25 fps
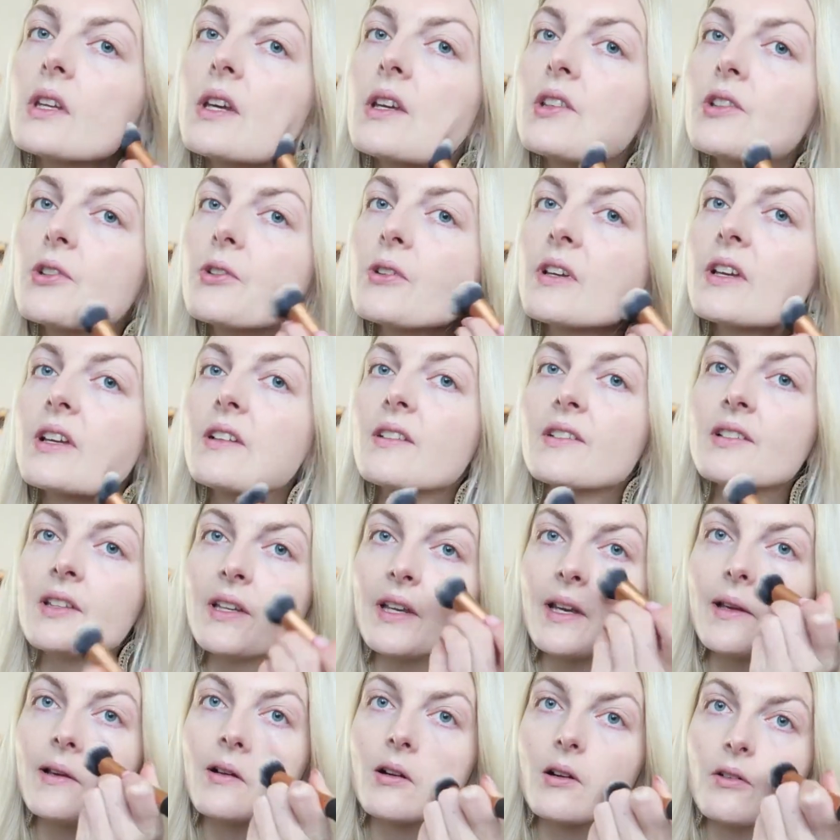As you can
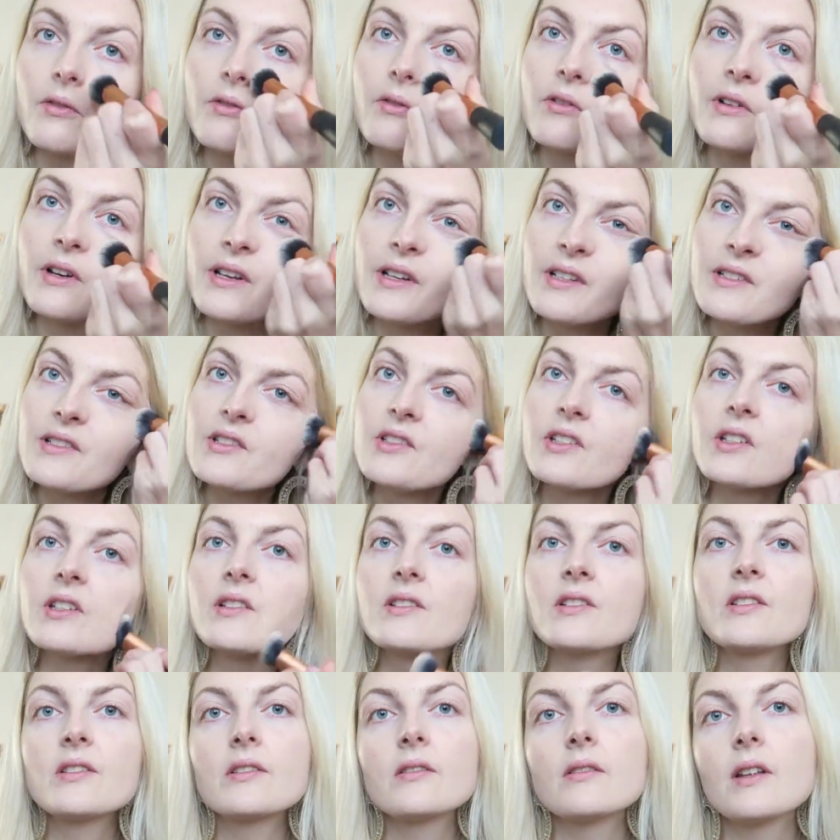see, the coverage
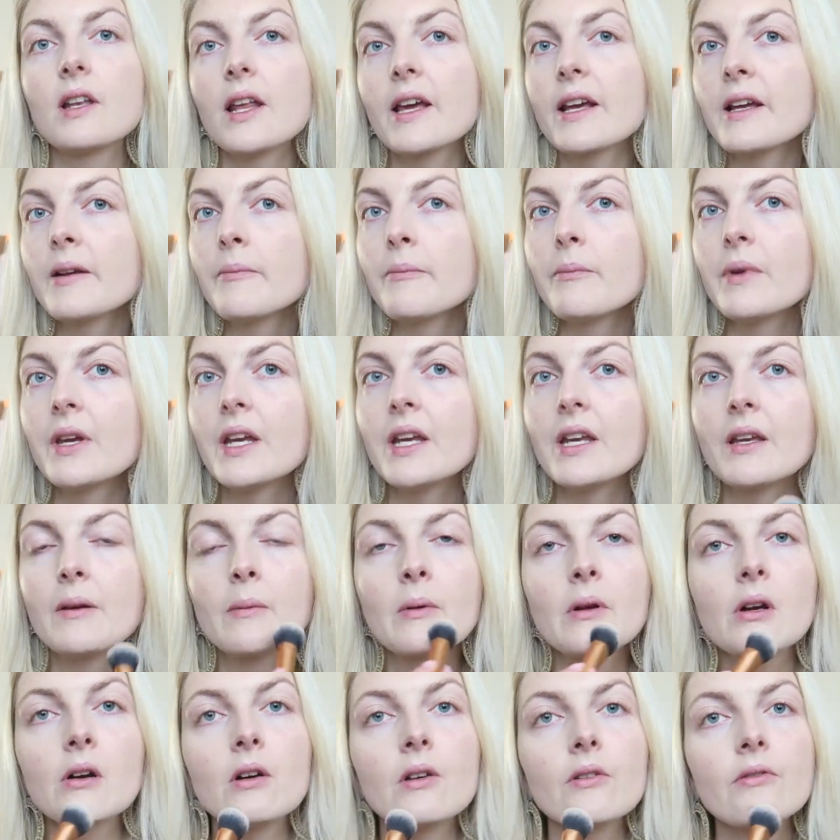is like a
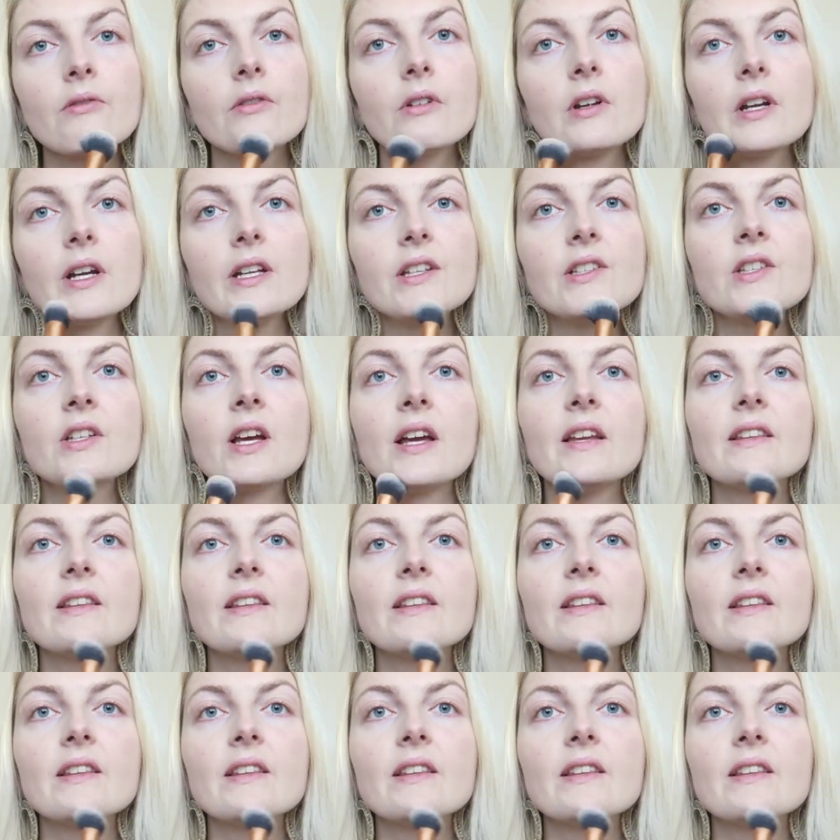medium coverage.